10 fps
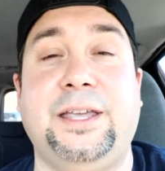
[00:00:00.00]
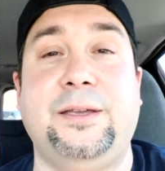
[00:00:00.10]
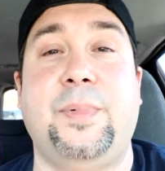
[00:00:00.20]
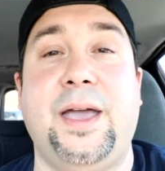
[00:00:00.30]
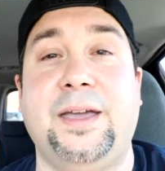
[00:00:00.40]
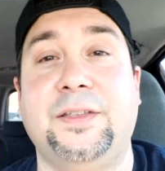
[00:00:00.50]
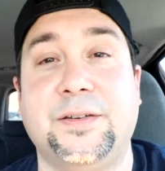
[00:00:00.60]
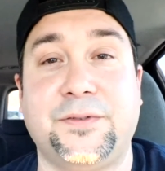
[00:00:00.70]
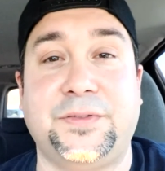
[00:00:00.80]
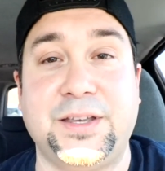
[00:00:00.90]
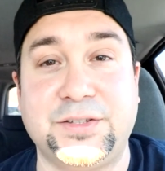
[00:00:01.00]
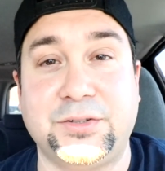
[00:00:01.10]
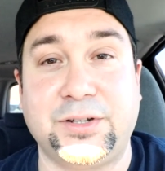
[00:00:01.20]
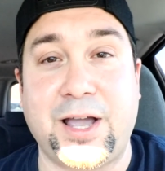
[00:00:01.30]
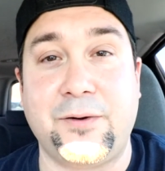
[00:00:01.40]
eBay and the different things to
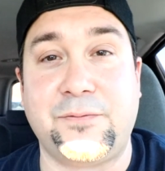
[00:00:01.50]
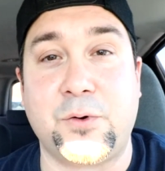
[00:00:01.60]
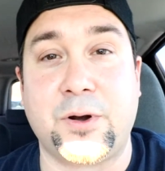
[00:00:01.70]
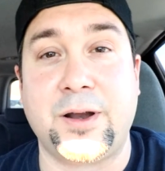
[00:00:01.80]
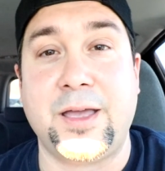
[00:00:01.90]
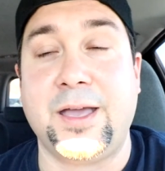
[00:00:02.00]
look out for.